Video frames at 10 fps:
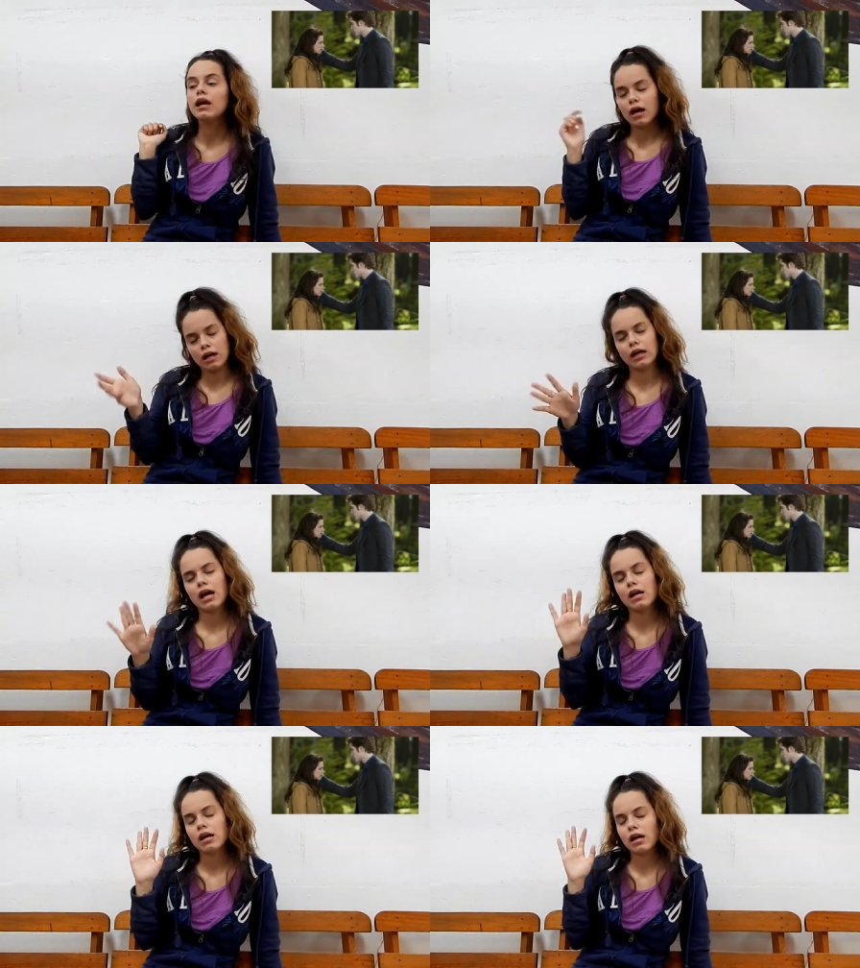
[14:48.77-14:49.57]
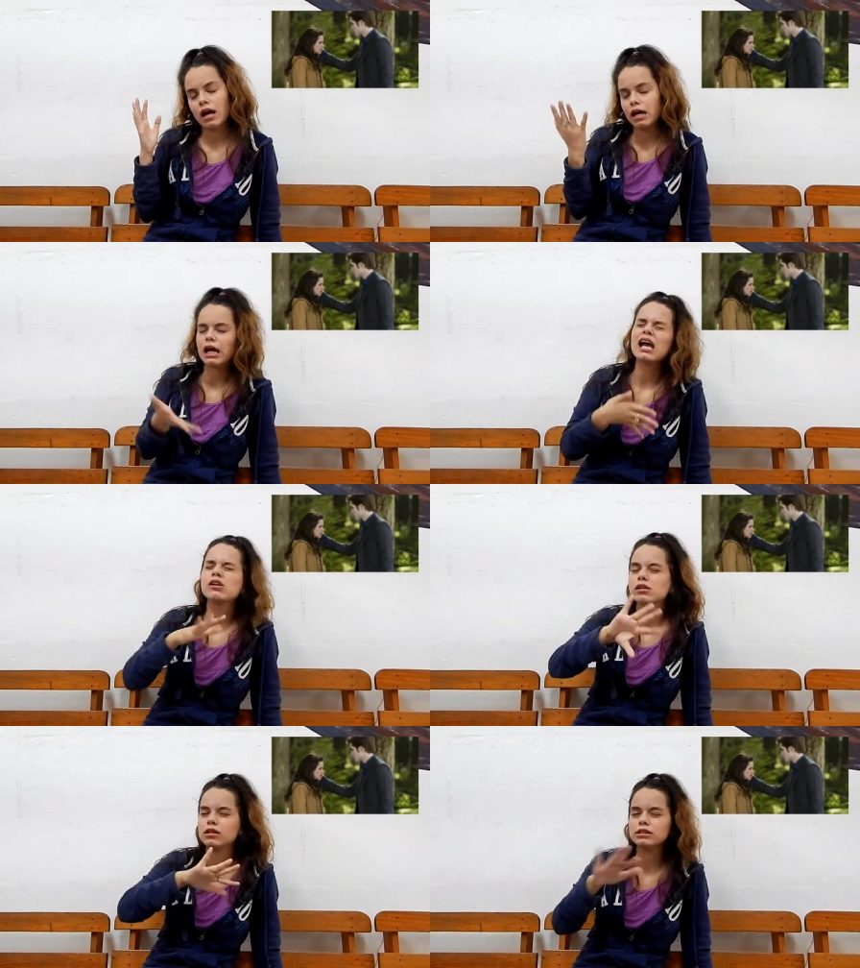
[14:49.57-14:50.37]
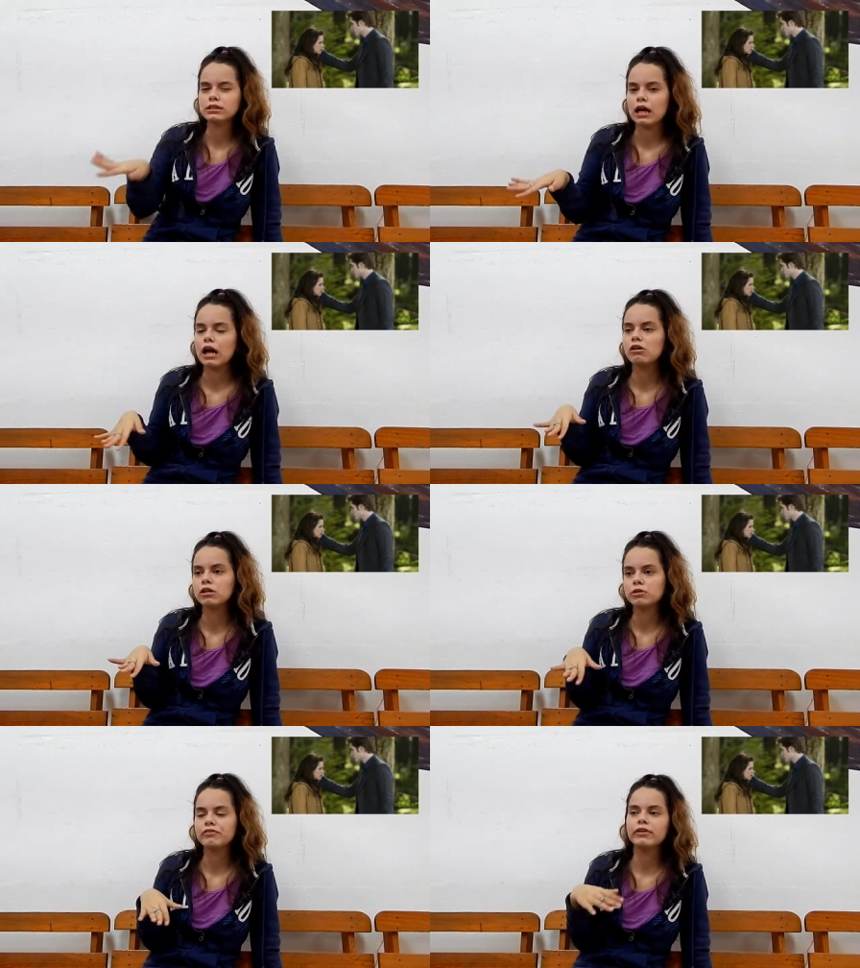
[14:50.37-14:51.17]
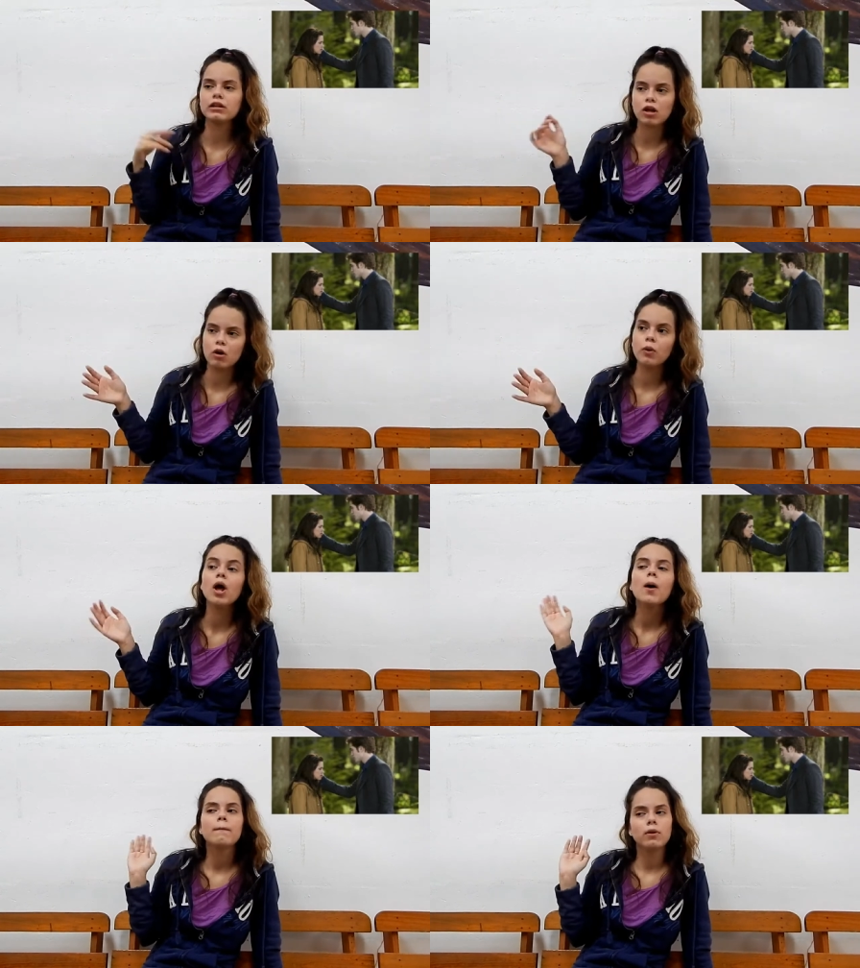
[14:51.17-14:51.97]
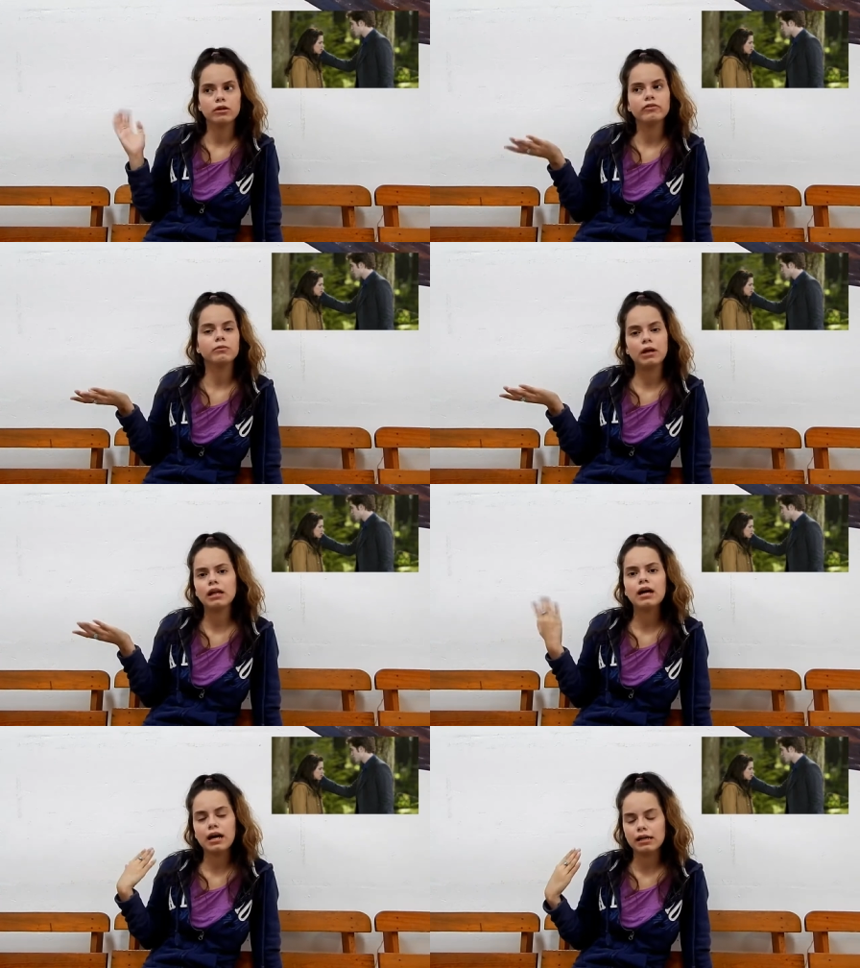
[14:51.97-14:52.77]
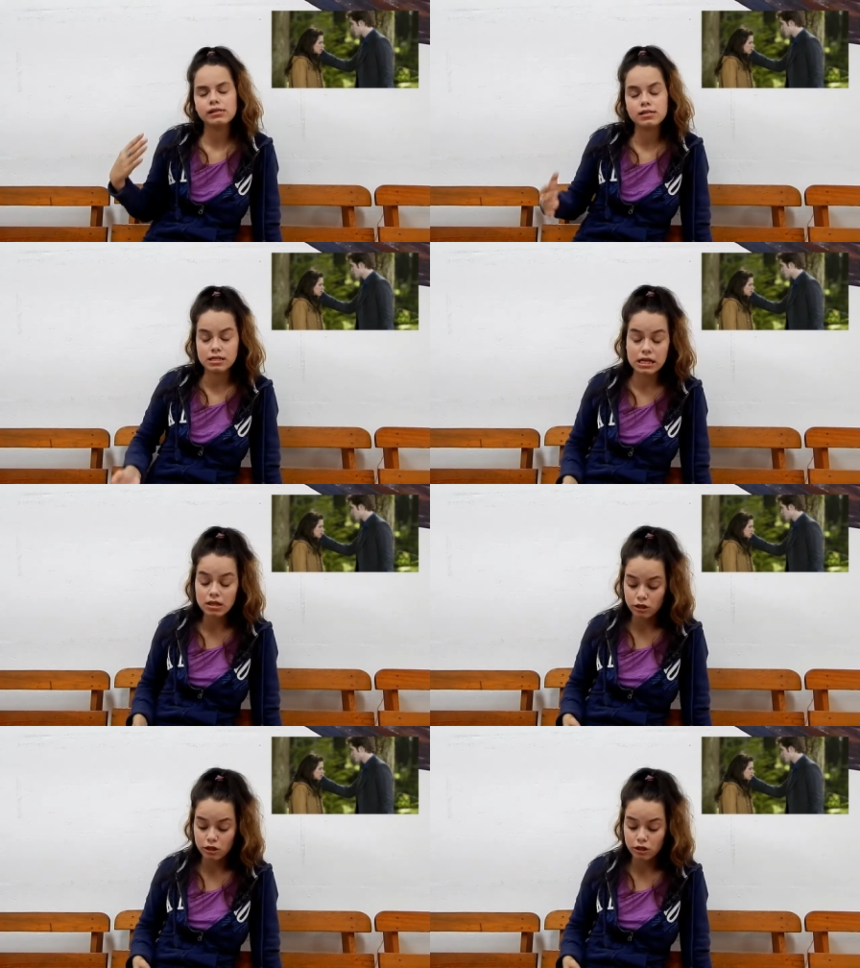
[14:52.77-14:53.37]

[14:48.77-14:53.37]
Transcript: And again, I kinda understand how they were in love. But for Bella, I still